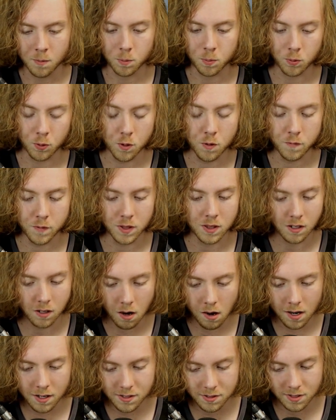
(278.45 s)
proven the
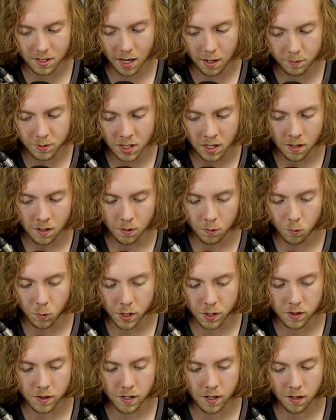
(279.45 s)
concept
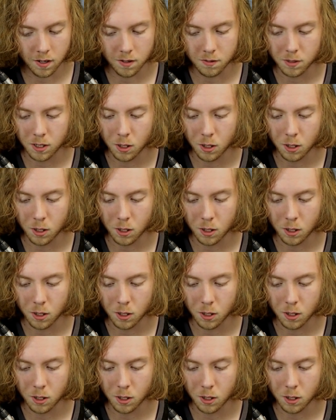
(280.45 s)
with their,